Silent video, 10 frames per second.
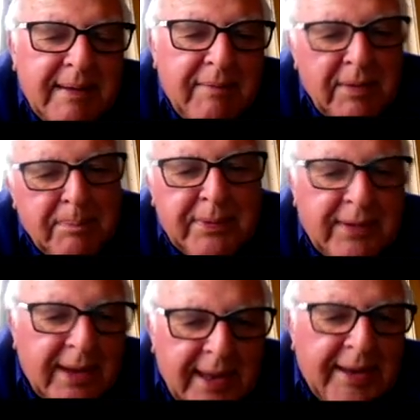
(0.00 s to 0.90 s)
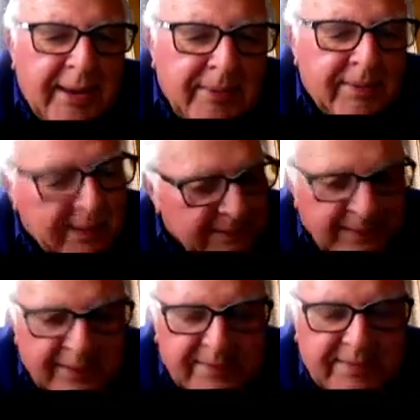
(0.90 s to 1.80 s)
If you put your hand out,
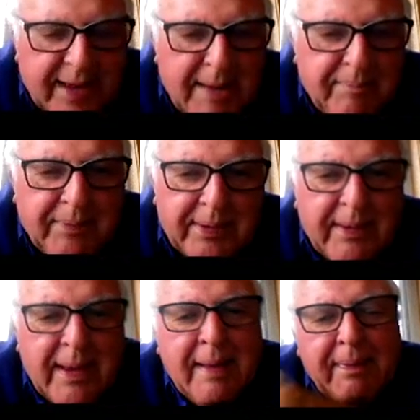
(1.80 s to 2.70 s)
they'll stop for you.